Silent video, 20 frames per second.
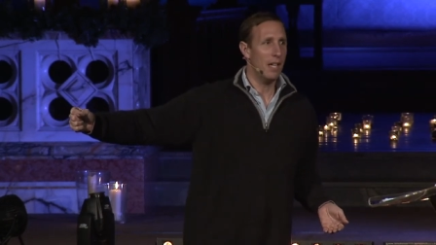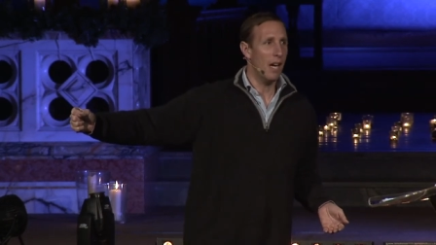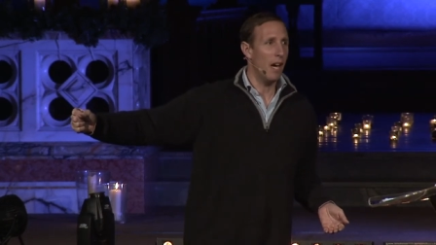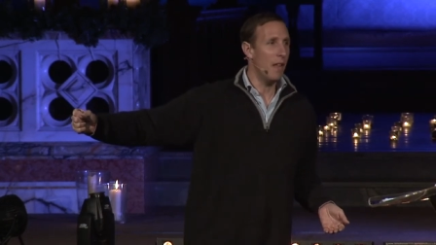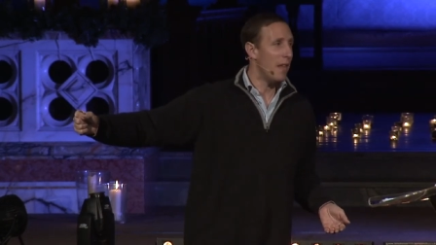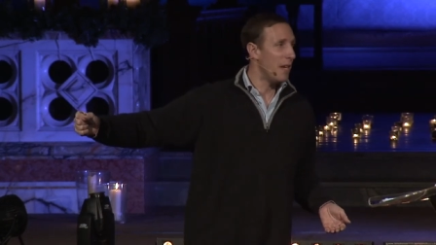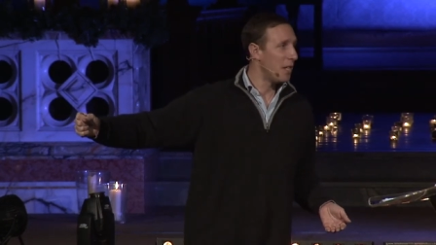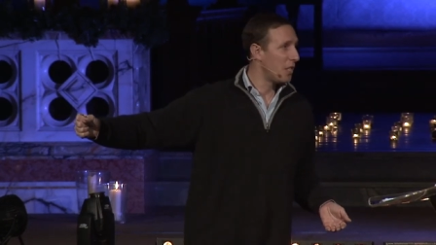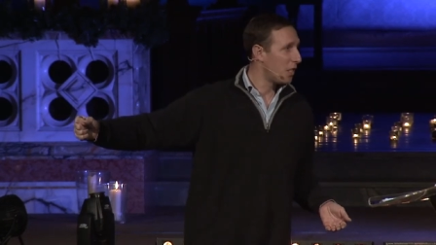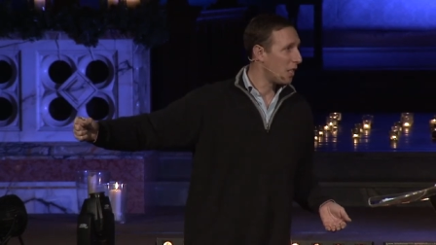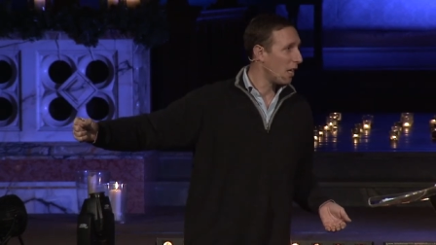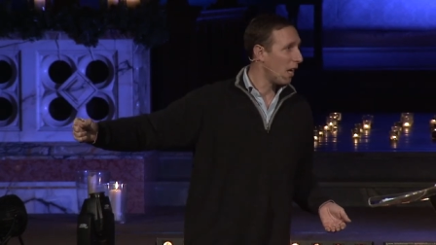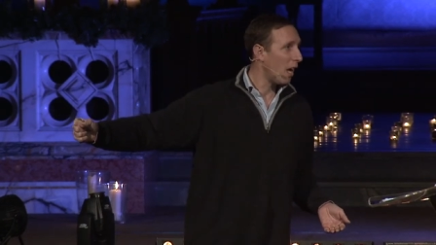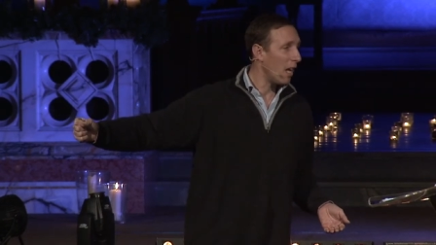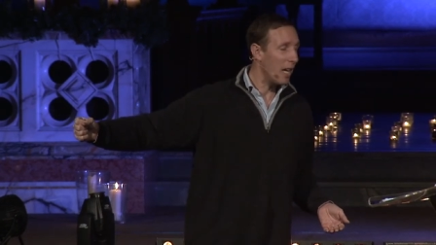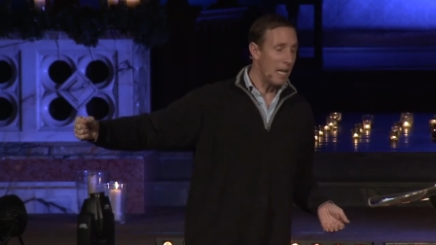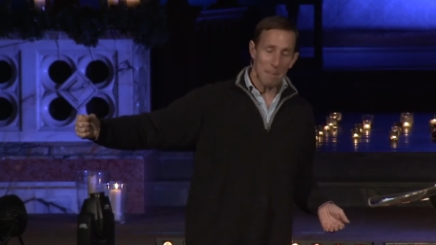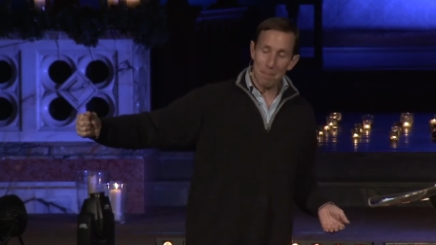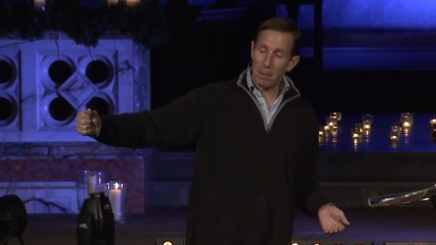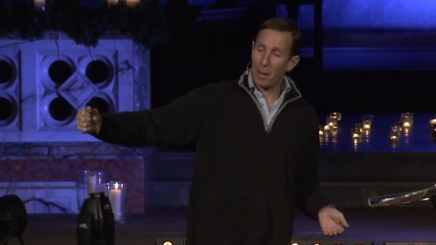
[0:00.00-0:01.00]
And then
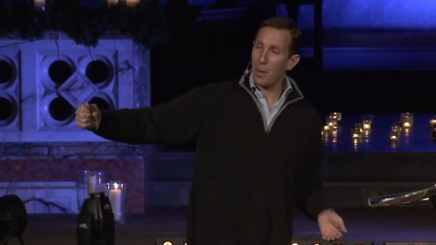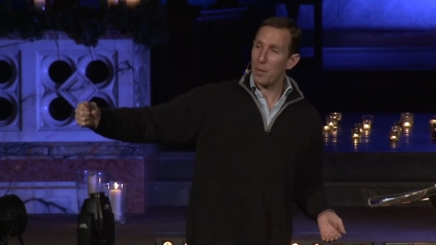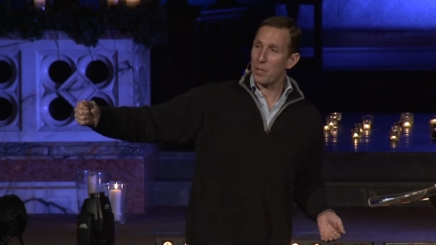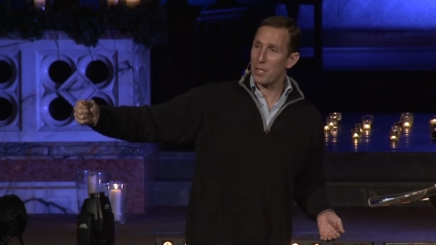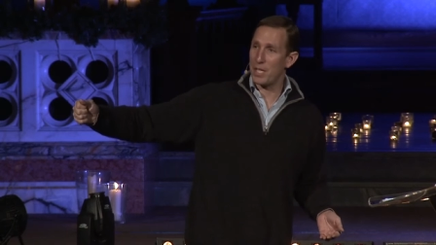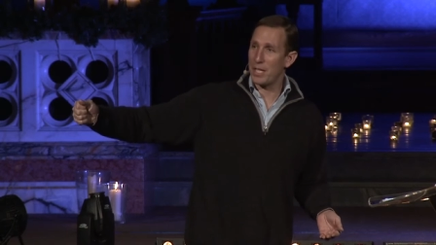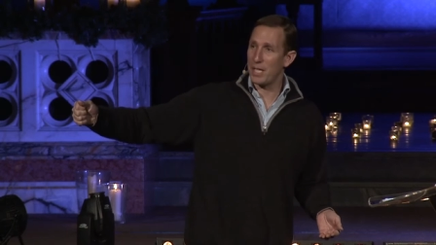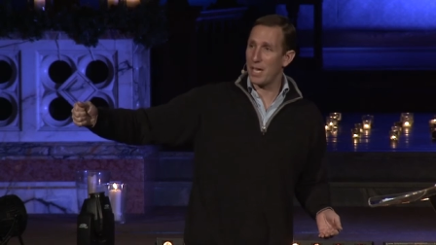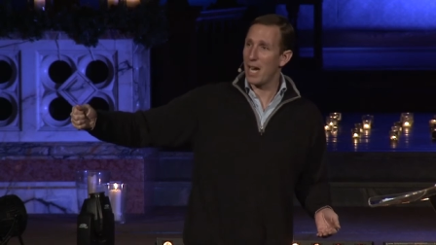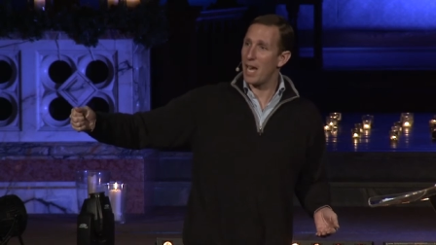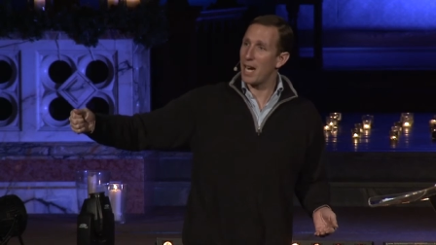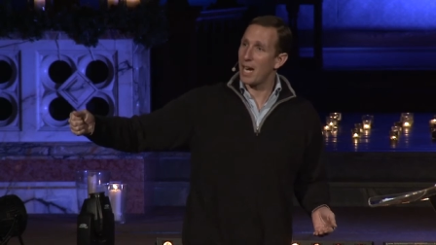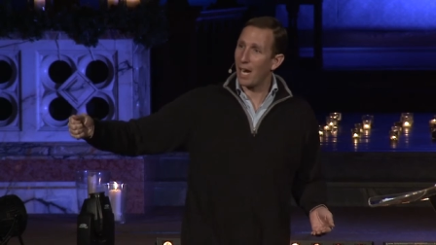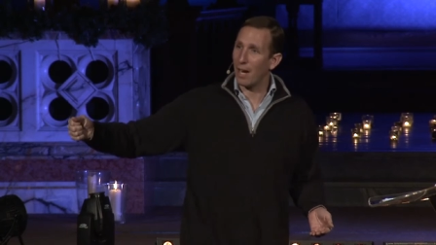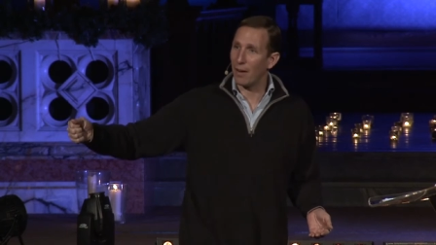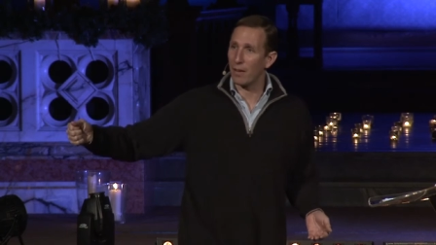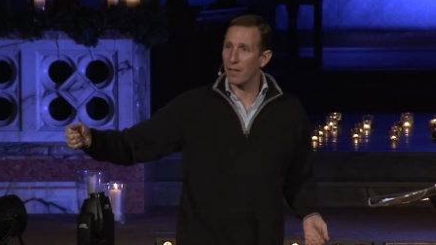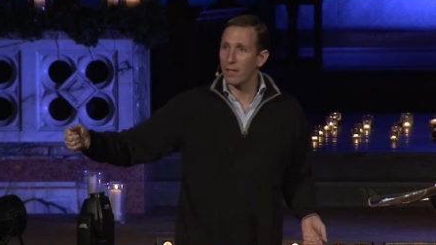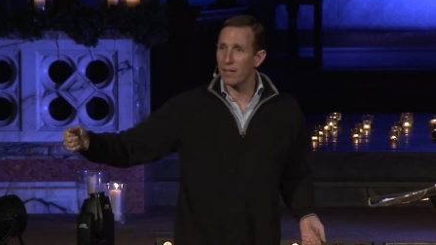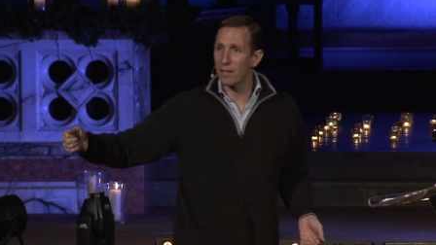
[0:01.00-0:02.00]
Charlie pokes his head
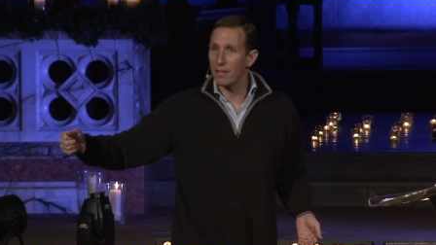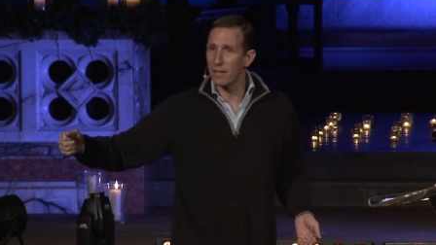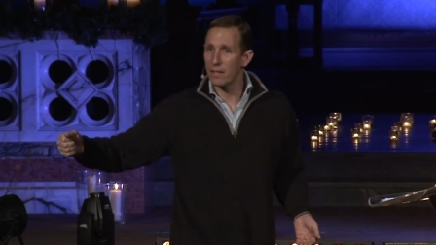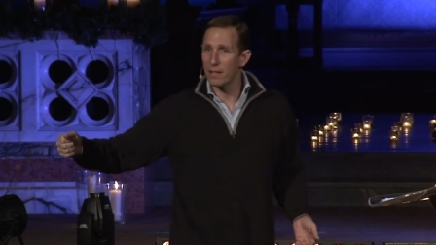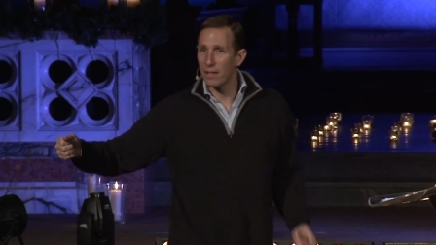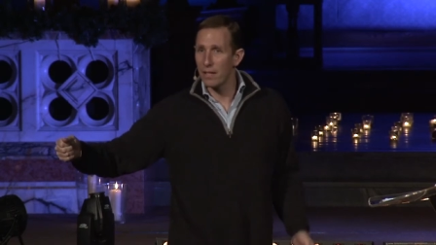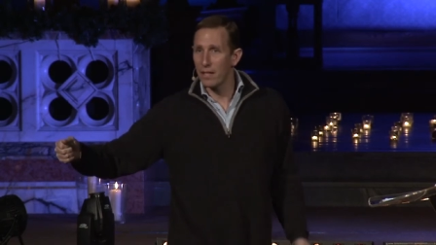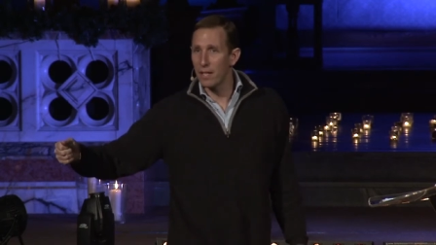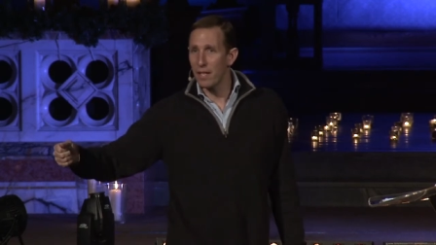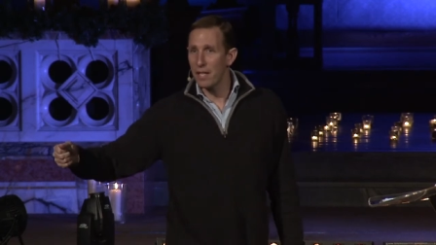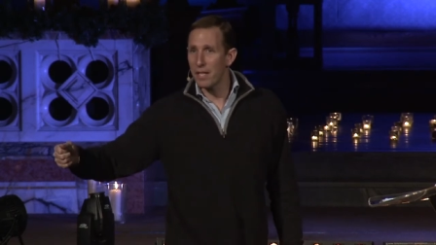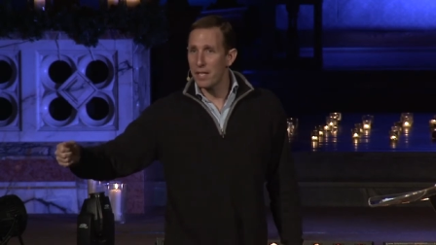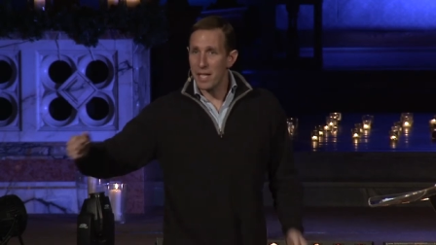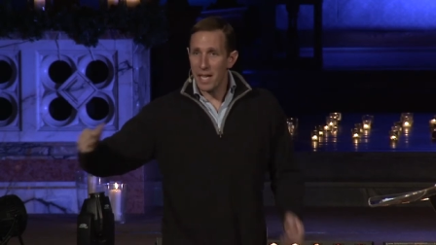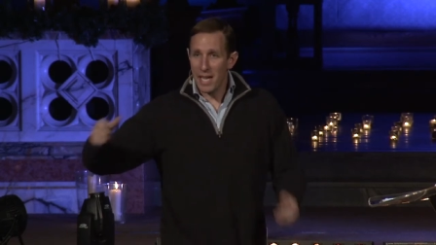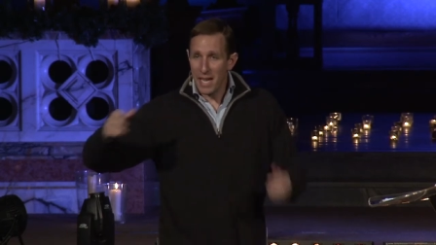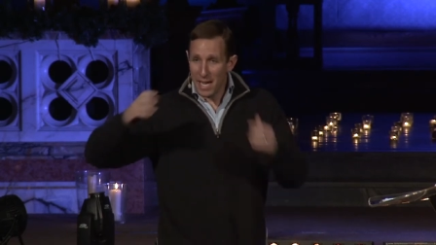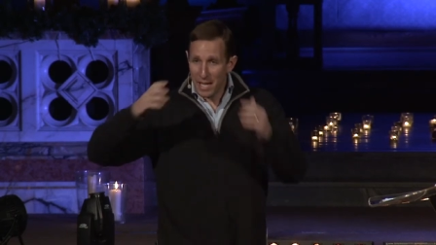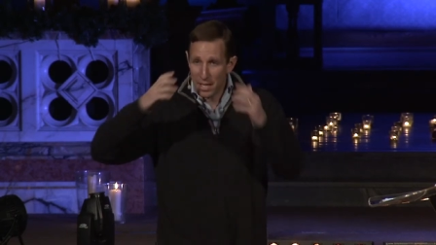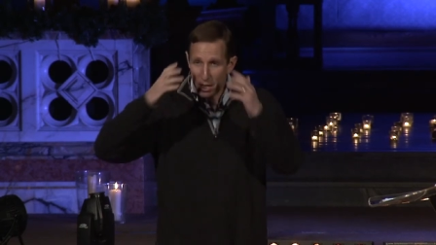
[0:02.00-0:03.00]
out
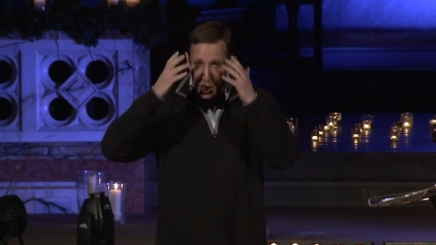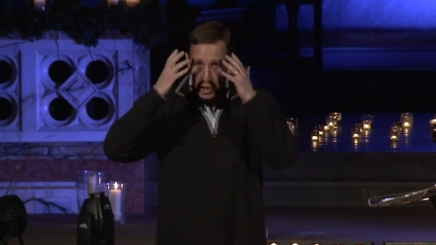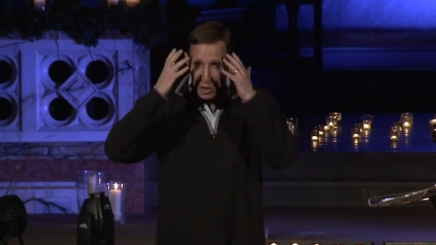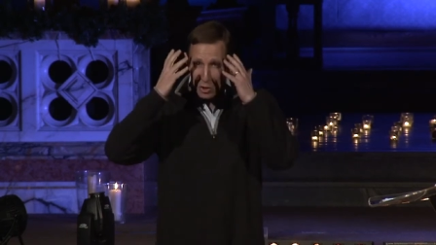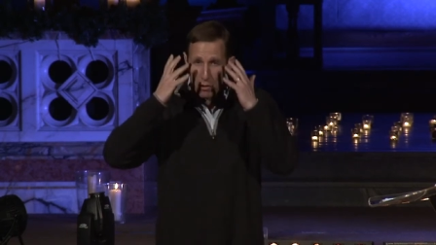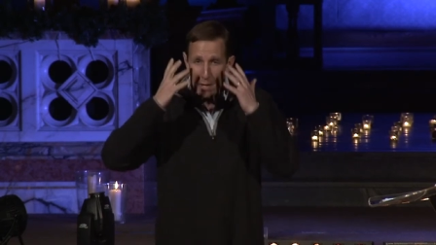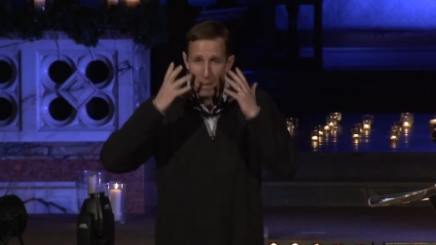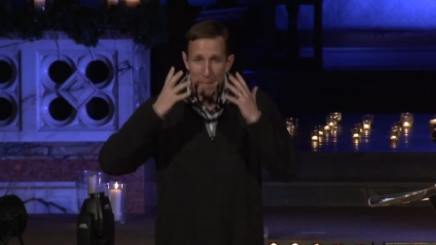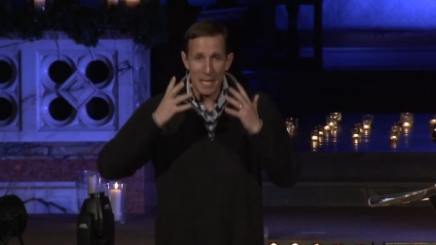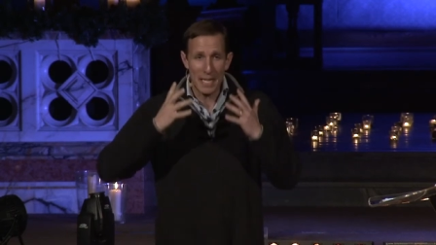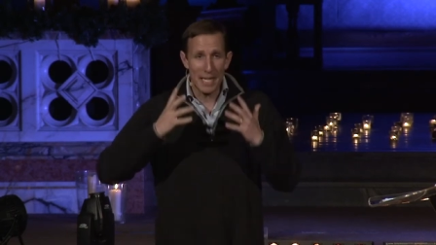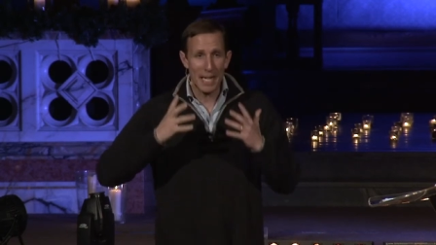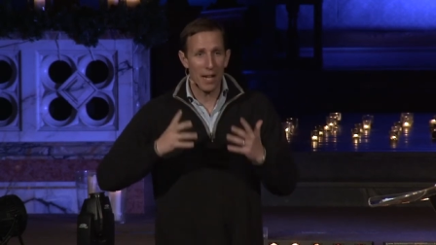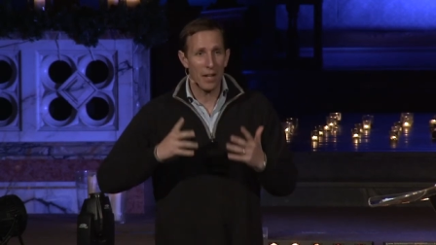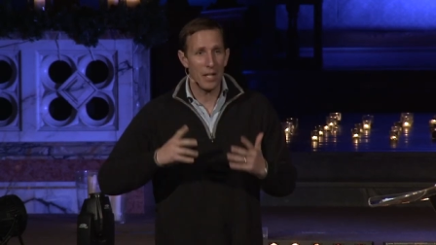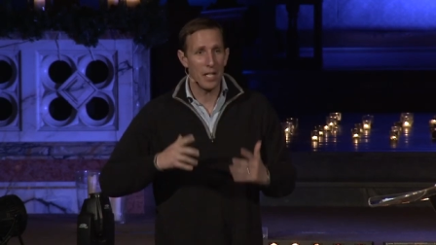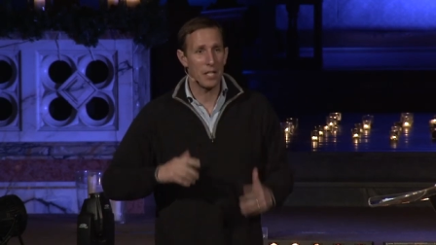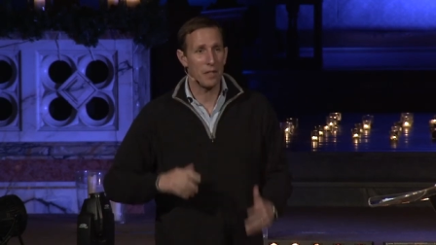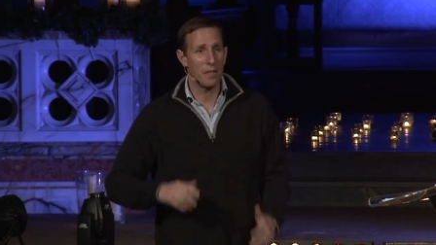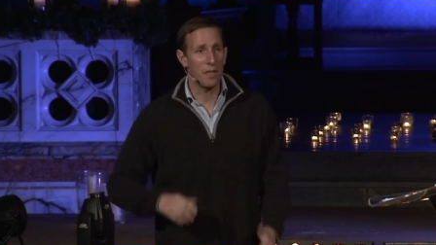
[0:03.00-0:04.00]
tears streaming
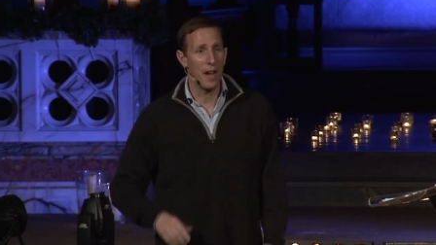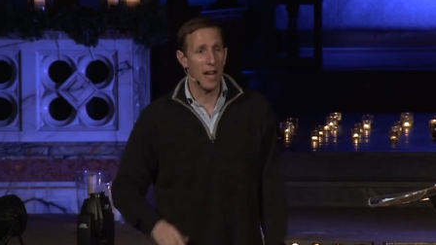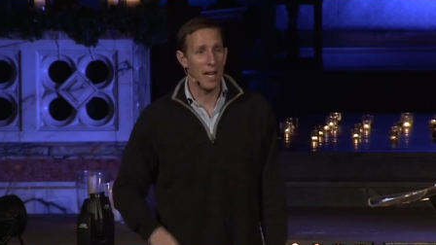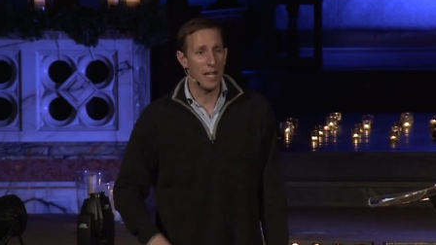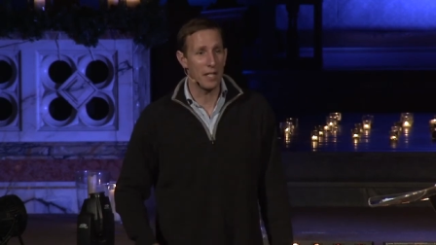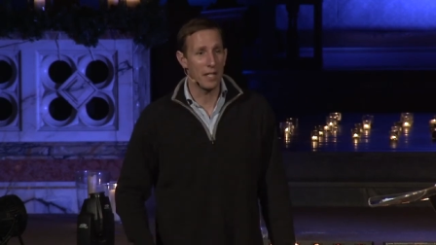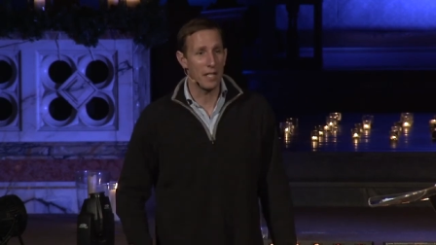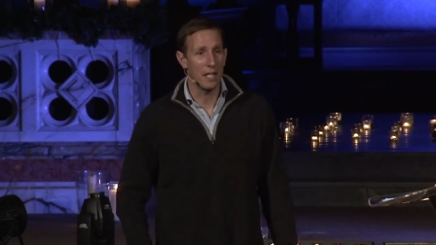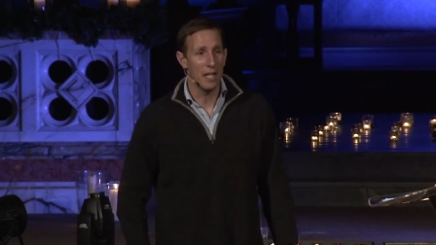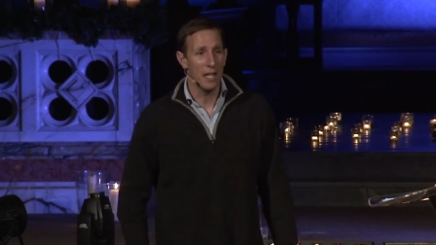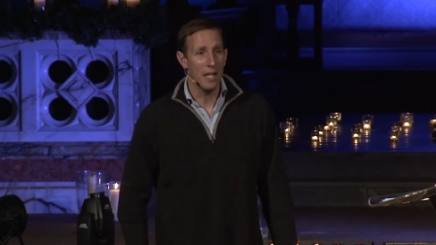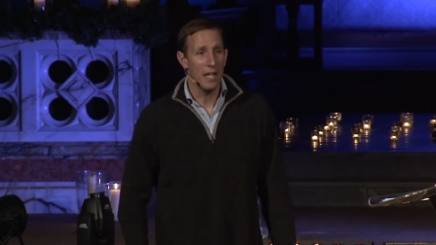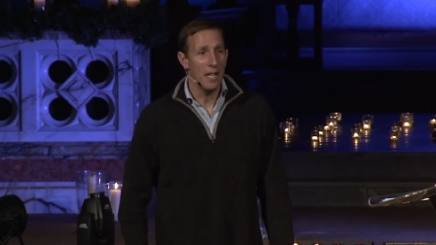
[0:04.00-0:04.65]
down his face.